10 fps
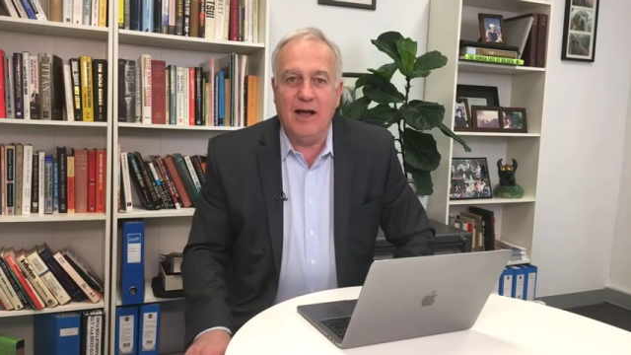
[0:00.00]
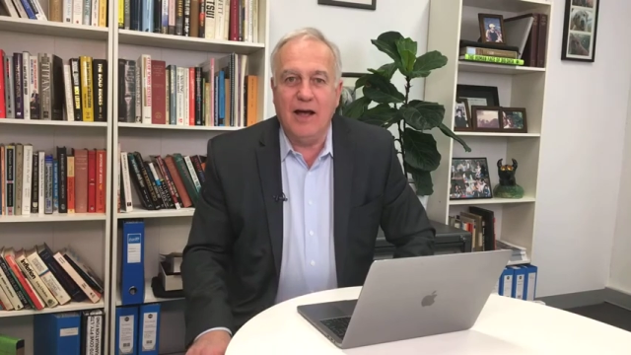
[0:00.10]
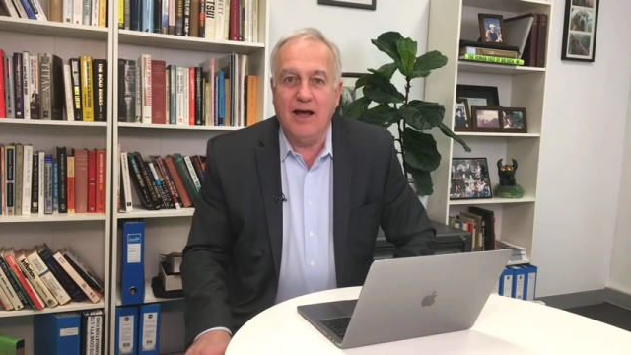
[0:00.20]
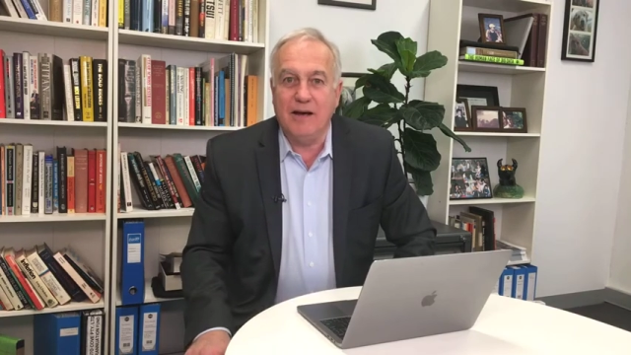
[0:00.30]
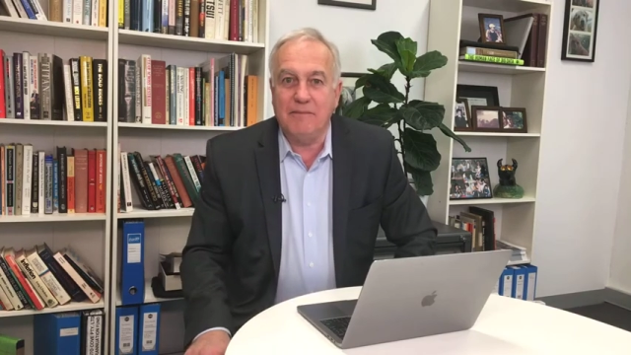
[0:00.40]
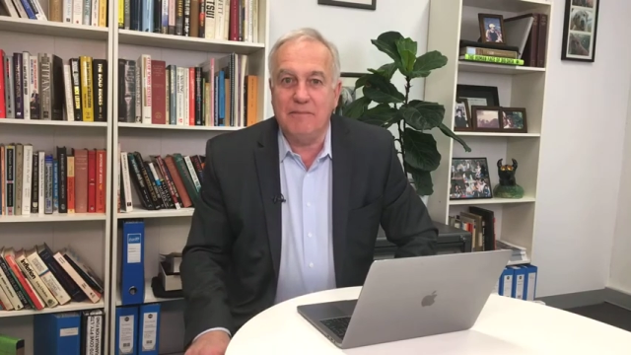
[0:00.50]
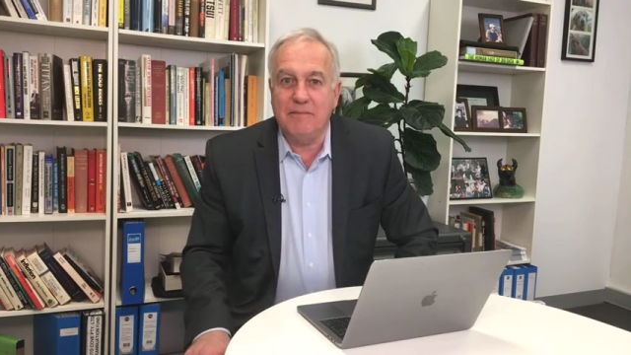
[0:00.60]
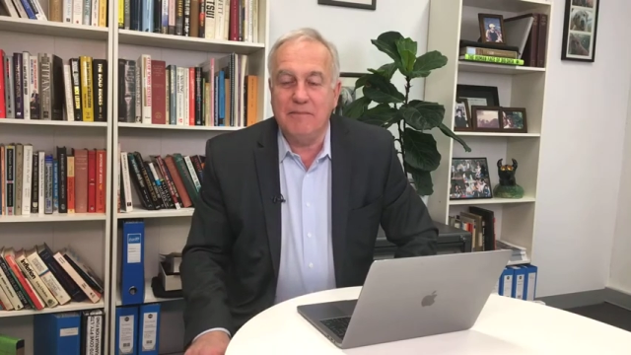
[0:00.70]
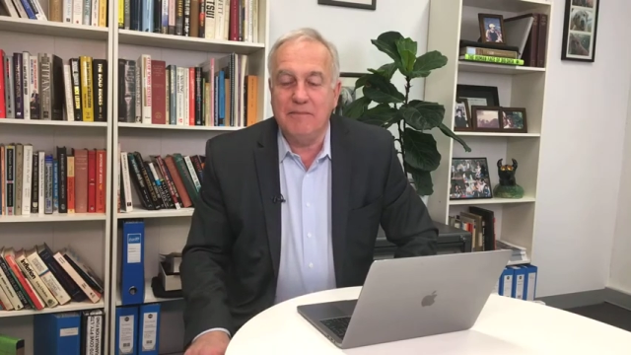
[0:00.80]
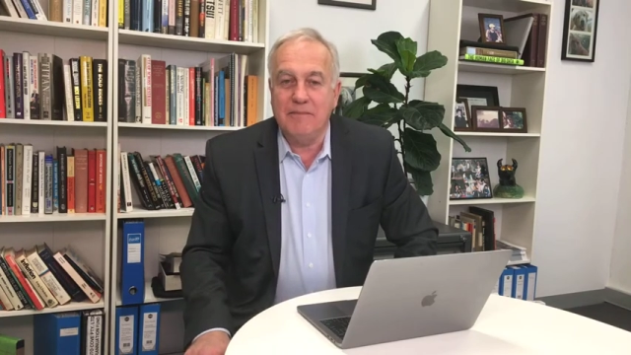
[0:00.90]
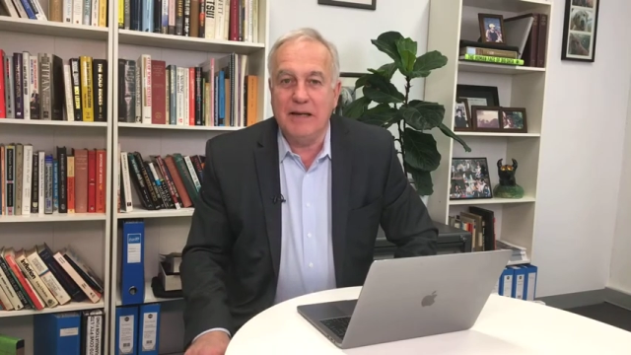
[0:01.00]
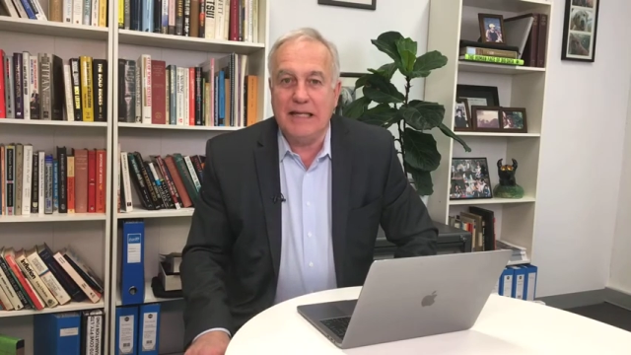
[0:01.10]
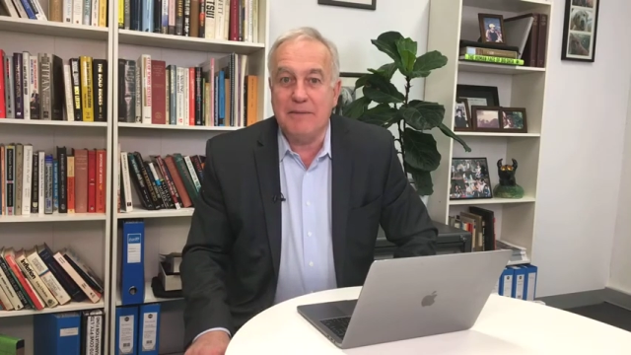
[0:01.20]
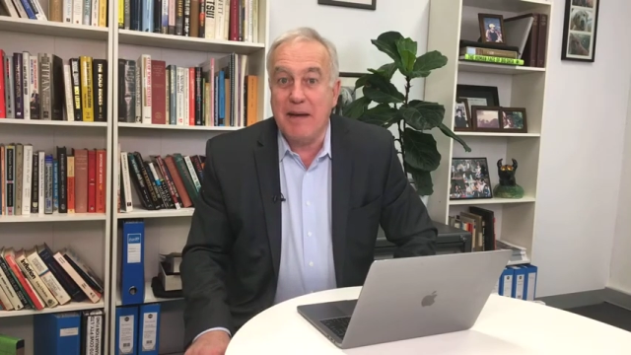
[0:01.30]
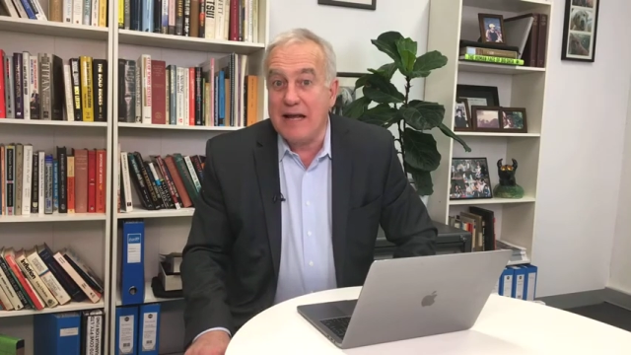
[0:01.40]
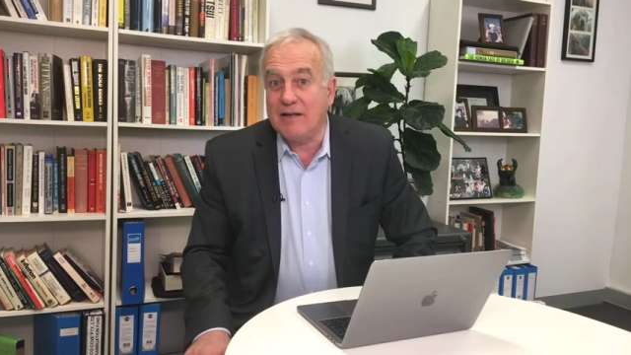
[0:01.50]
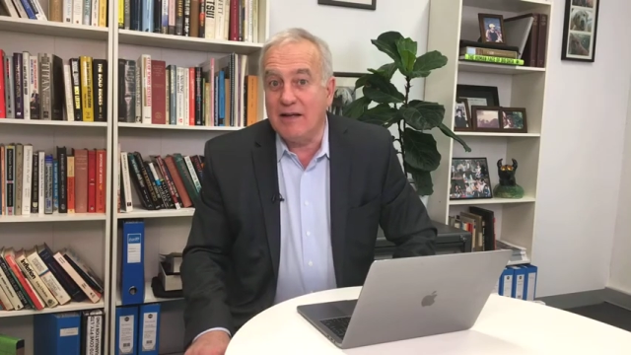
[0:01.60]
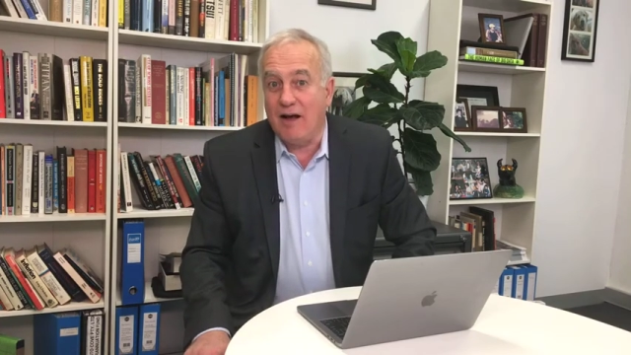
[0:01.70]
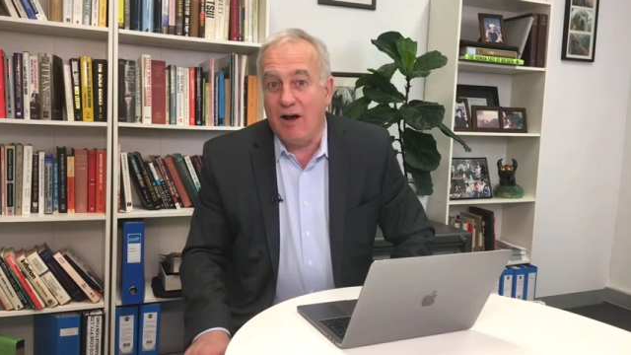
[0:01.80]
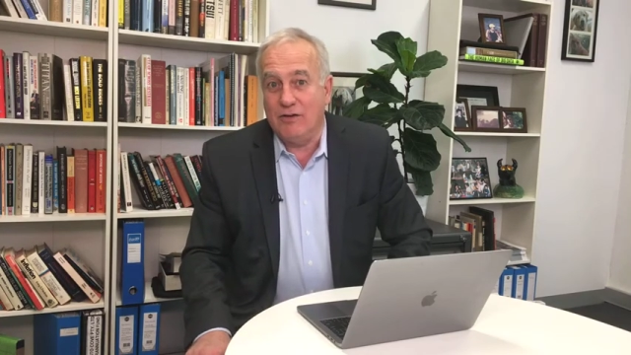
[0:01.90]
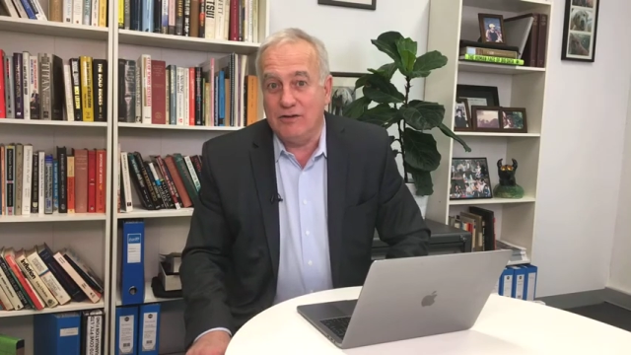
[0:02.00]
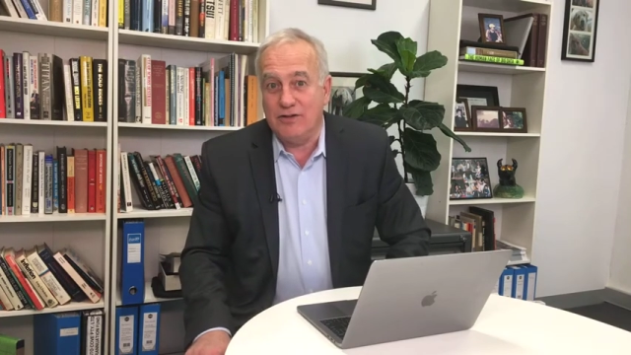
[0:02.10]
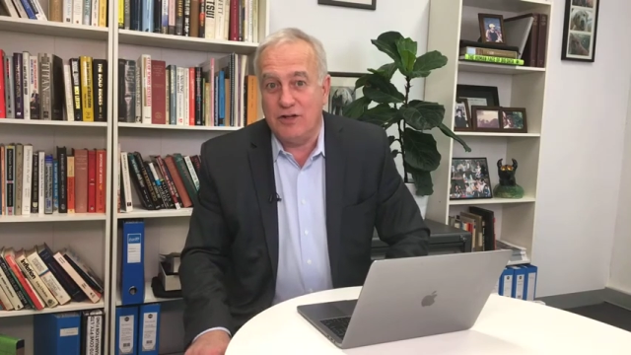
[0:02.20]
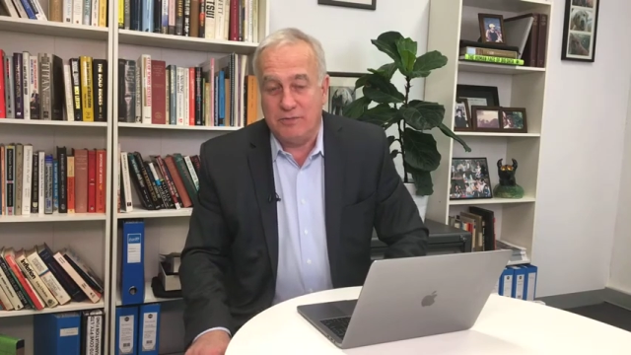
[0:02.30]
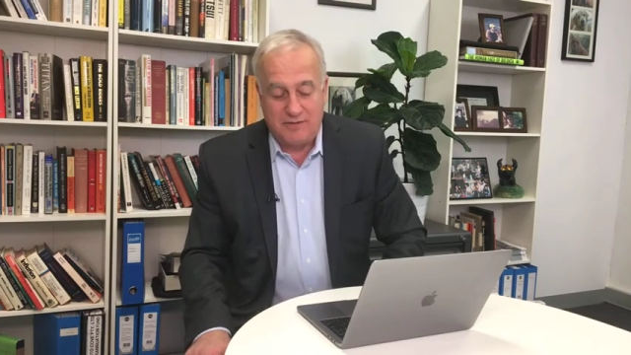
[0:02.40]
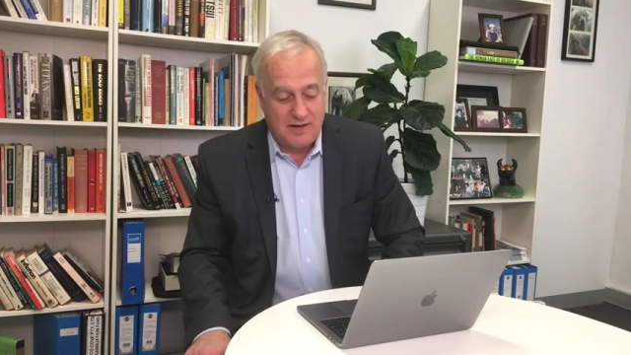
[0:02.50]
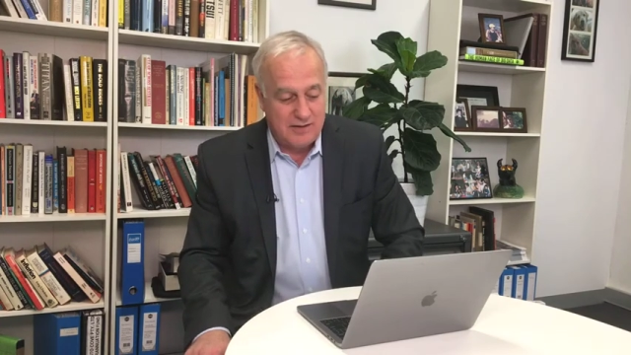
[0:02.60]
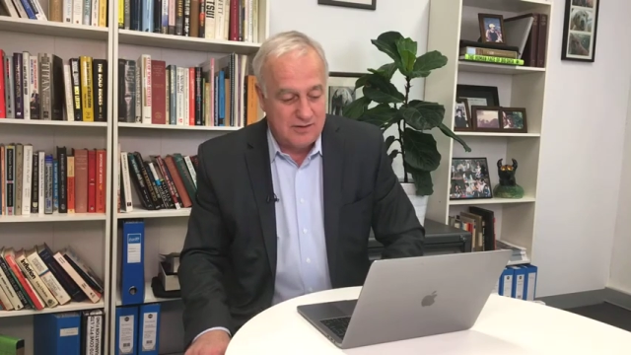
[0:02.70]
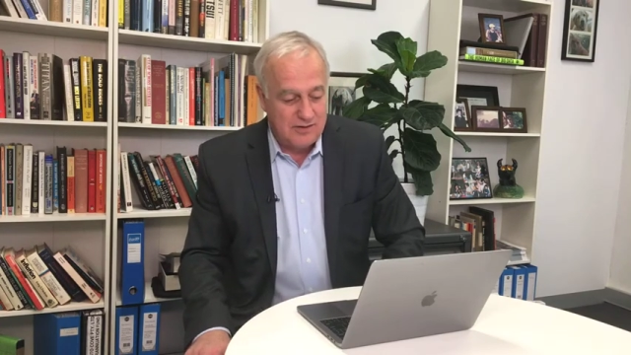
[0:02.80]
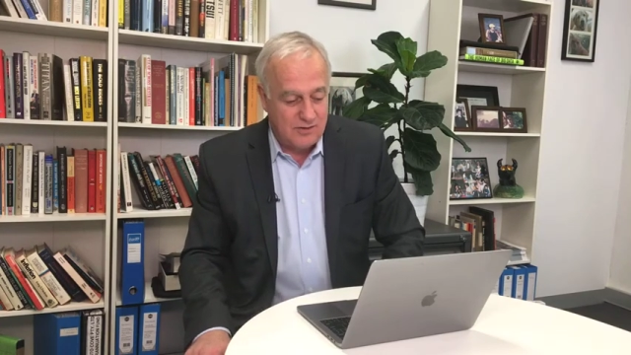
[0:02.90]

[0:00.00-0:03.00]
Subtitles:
And the bank-owned super funds,